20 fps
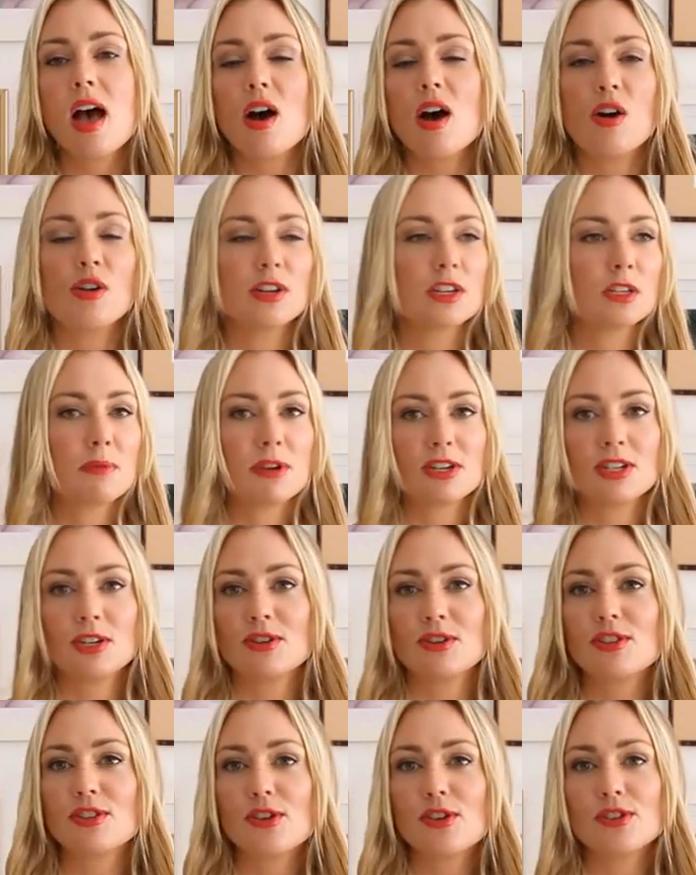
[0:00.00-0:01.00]
especially
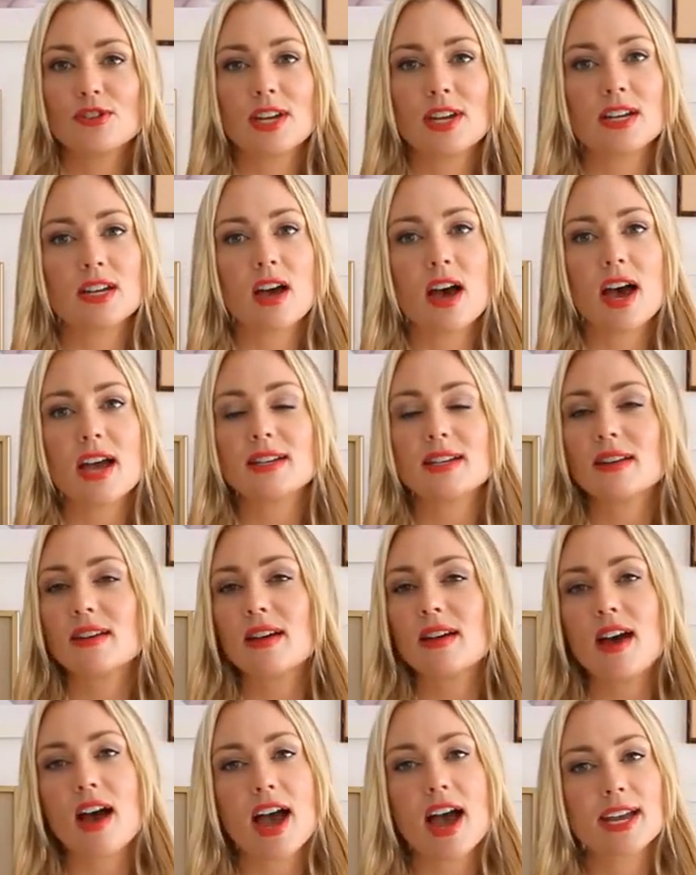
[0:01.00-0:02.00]
on a Thursday night,
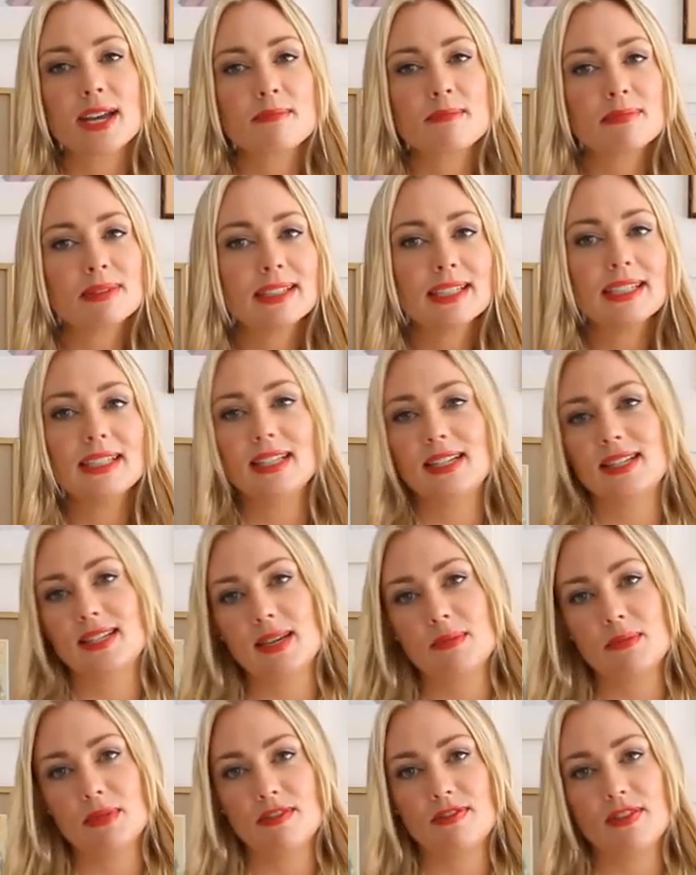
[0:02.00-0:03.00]
I completely
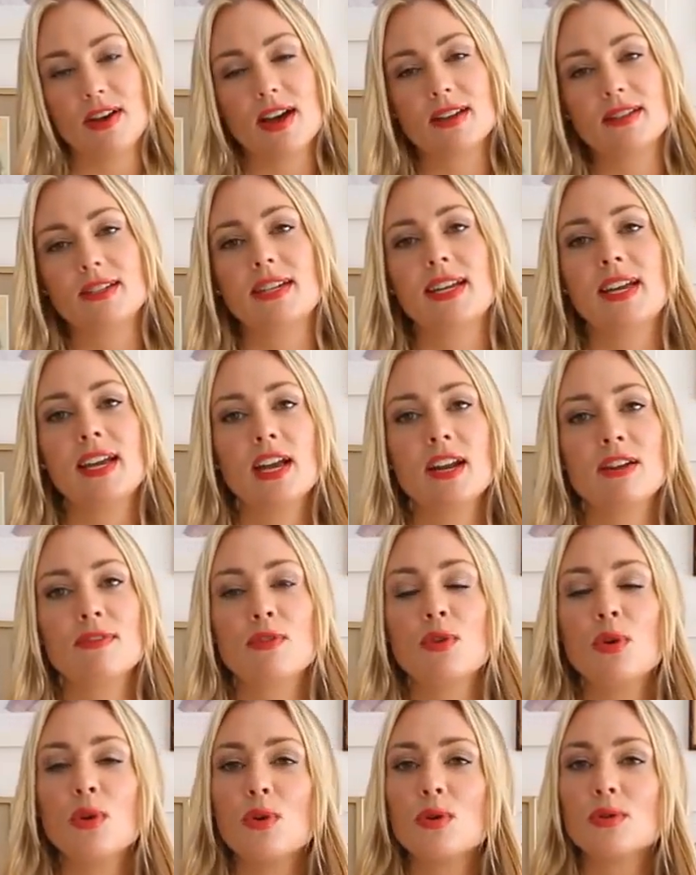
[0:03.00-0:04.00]
skip the fasting, and of
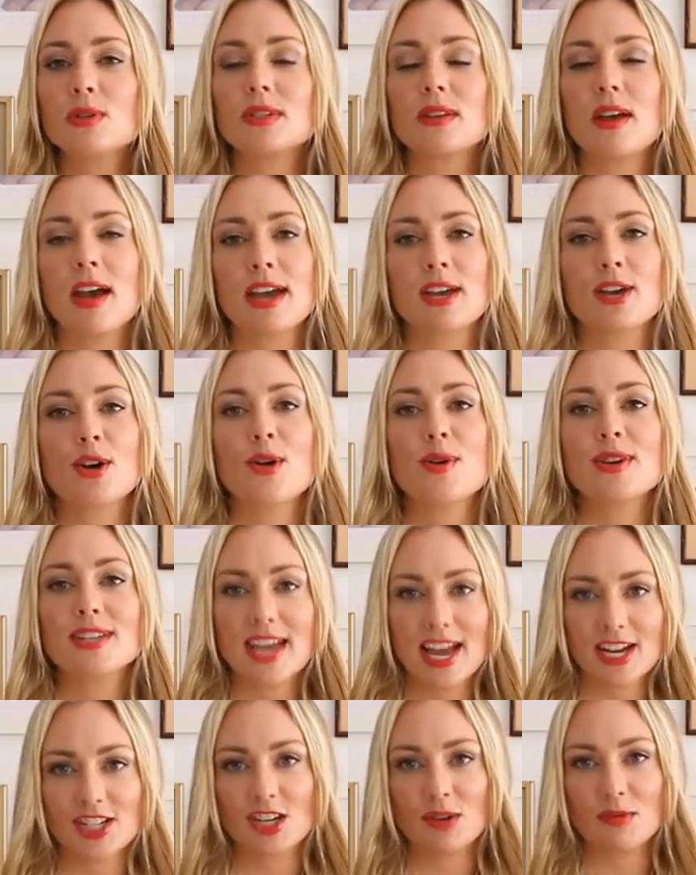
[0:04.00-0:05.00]
course I go and
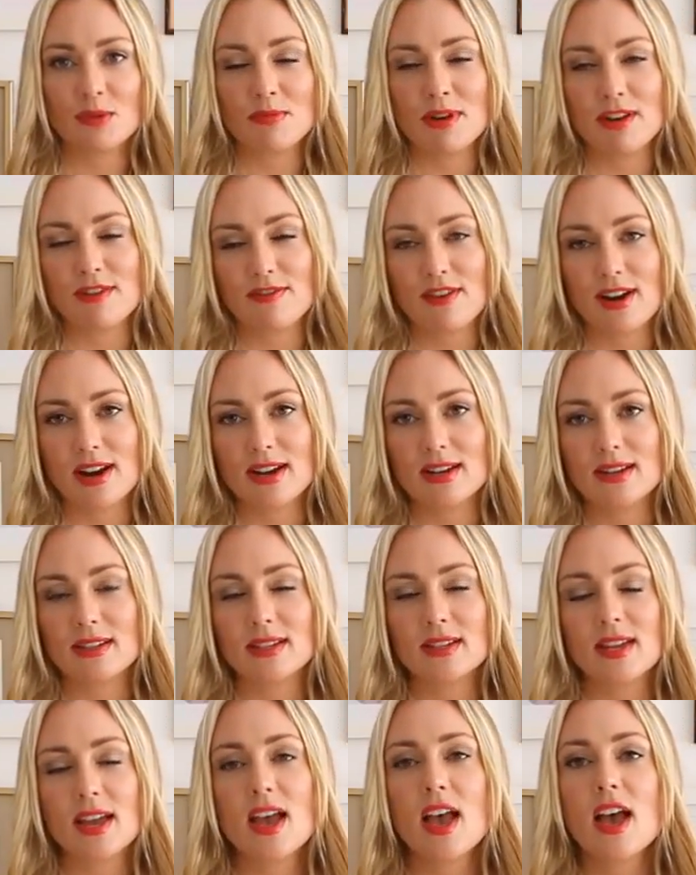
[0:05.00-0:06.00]
catch up with my
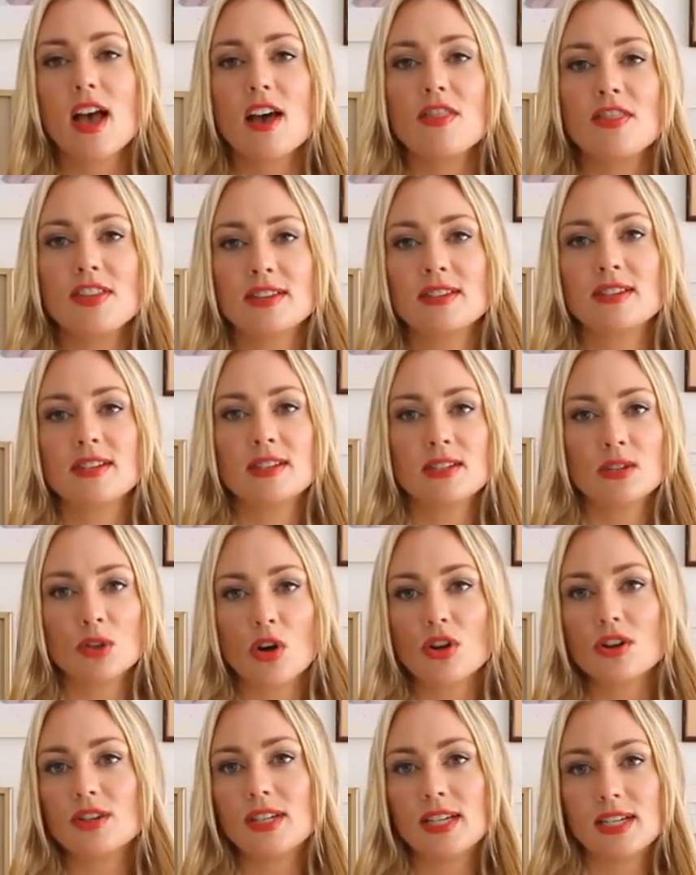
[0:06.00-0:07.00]
friends. This does
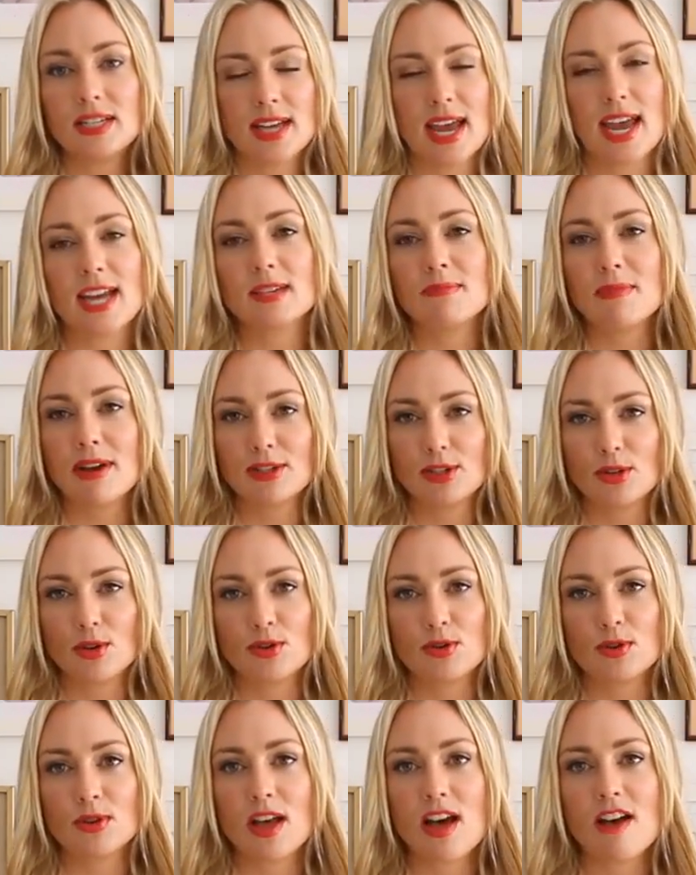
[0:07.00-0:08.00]
not dictate my
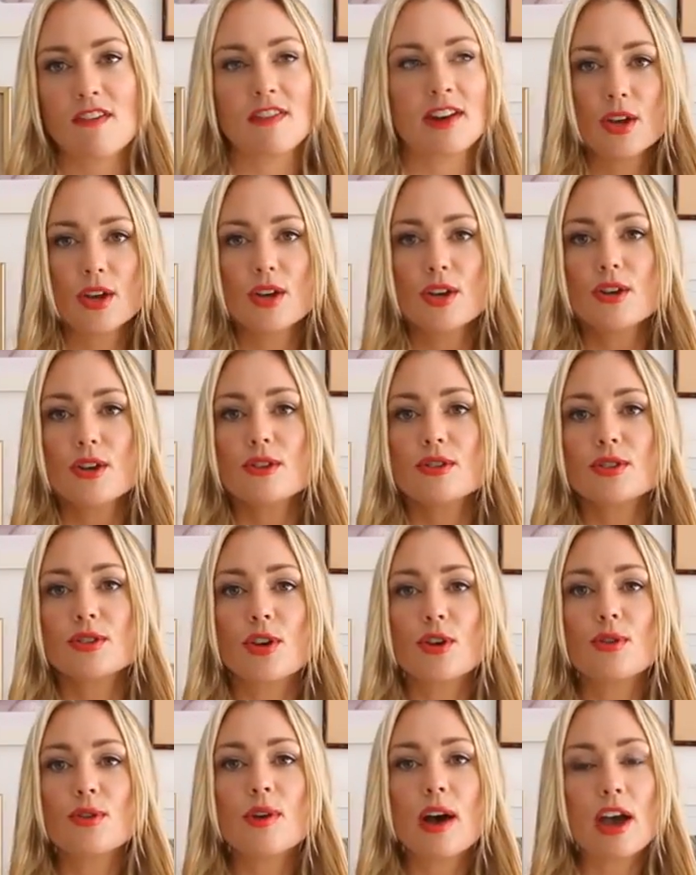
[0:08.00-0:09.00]
social life.
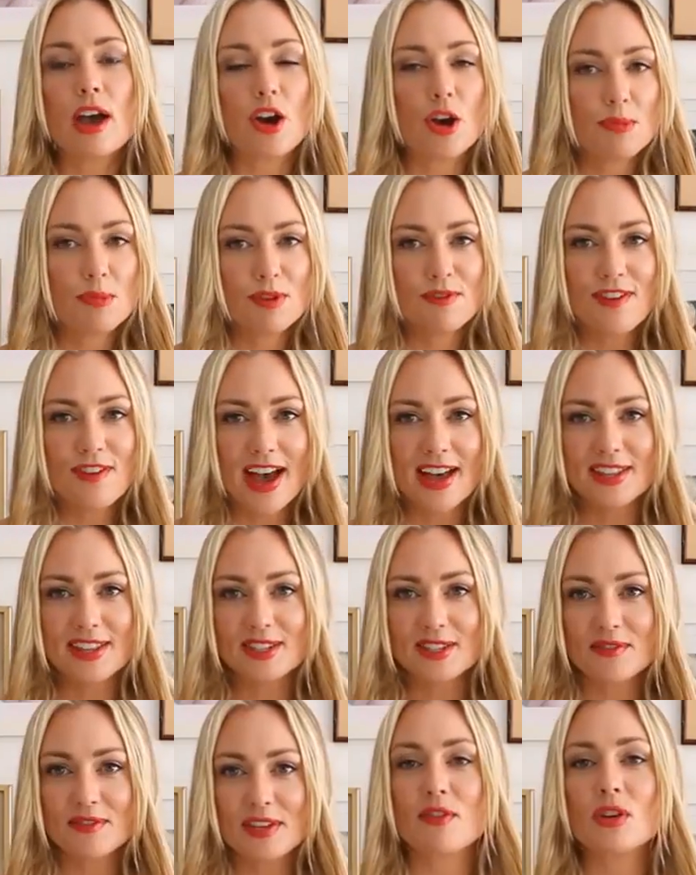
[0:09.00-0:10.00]
So I hope you found
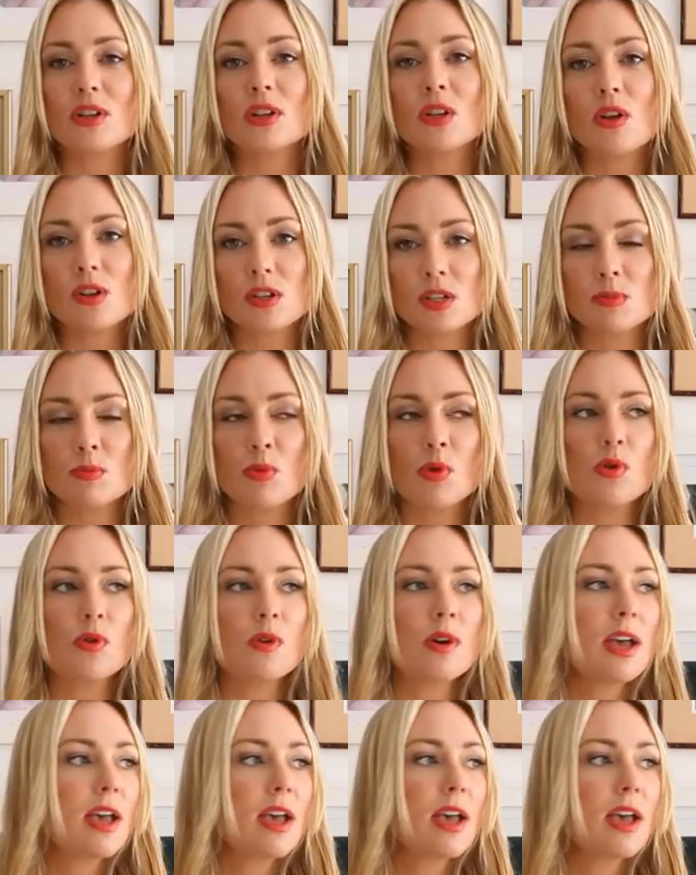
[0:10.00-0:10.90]
this. I've got lots more